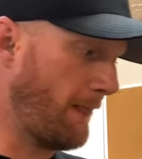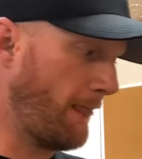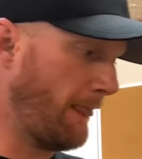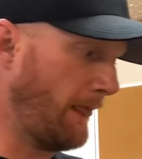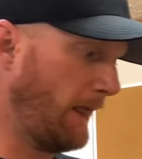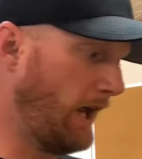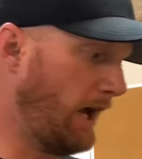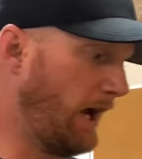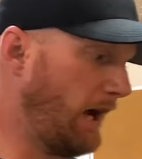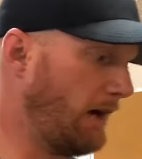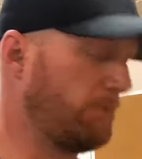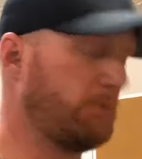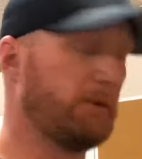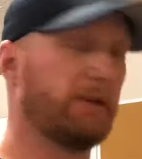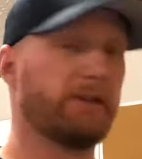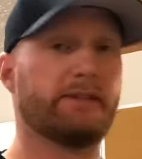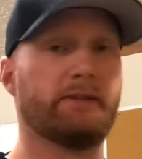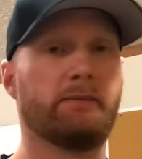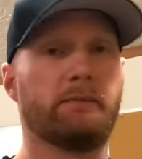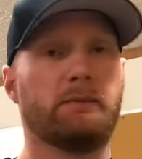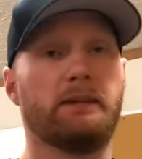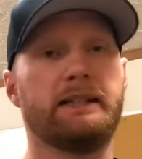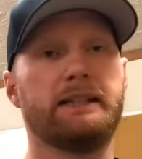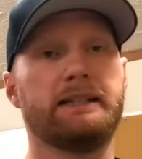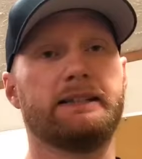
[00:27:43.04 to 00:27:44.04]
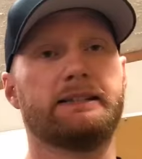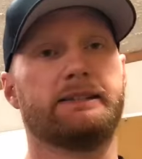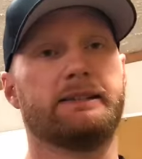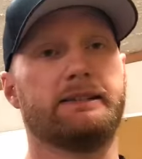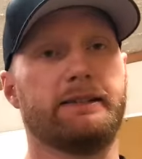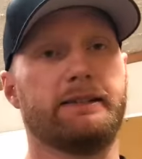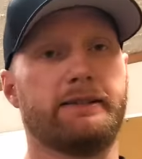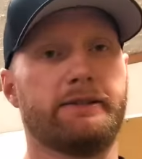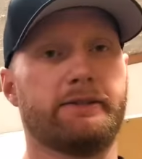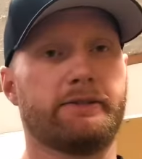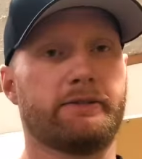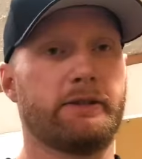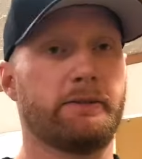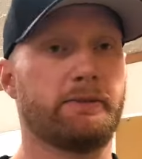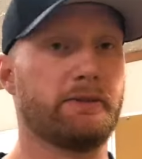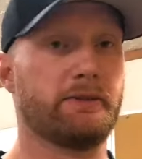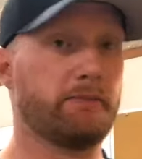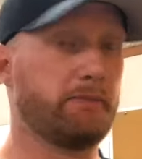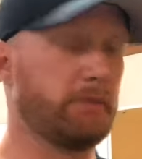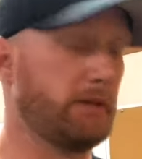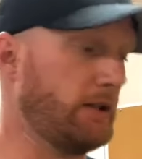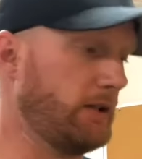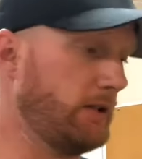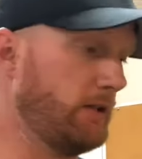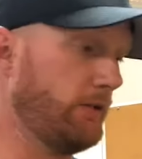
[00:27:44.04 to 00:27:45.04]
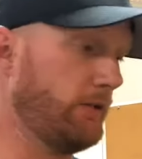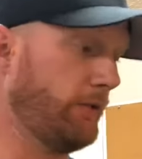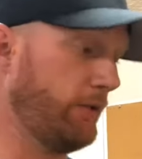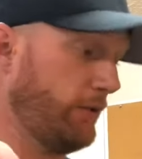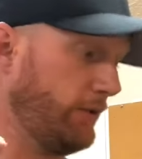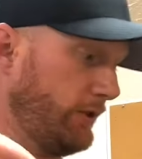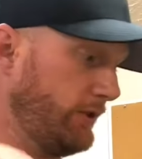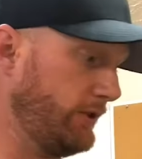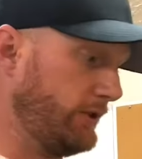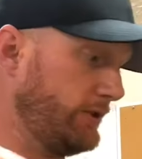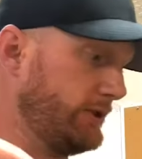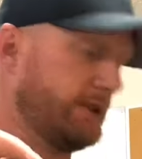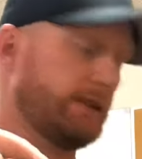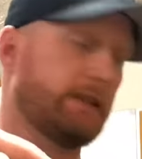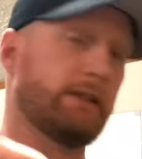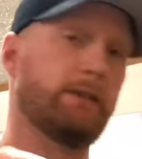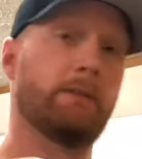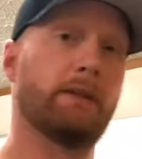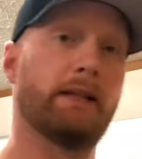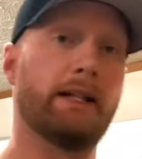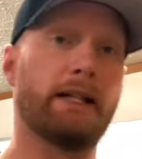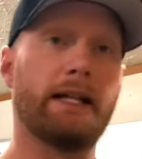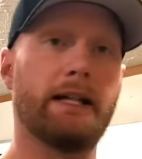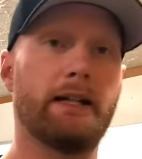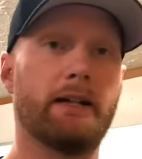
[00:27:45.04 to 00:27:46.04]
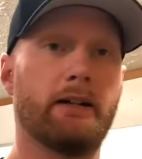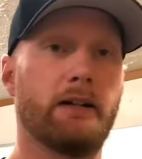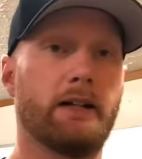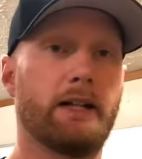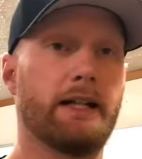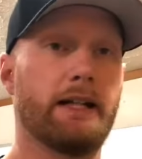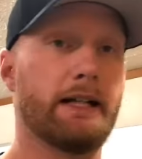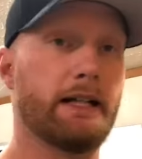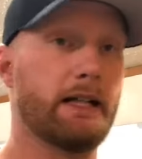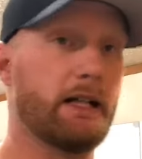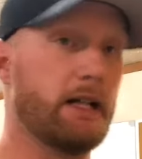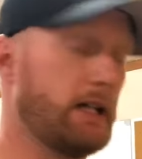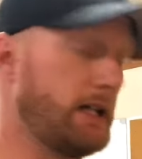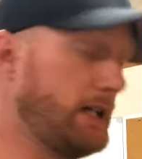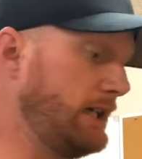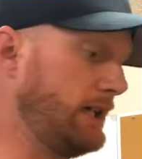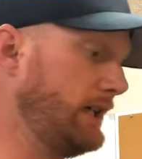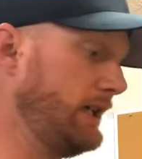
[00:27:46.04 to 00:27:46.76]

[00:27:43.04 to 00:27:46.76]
I'll put some links in the description below for some of the gear that I got,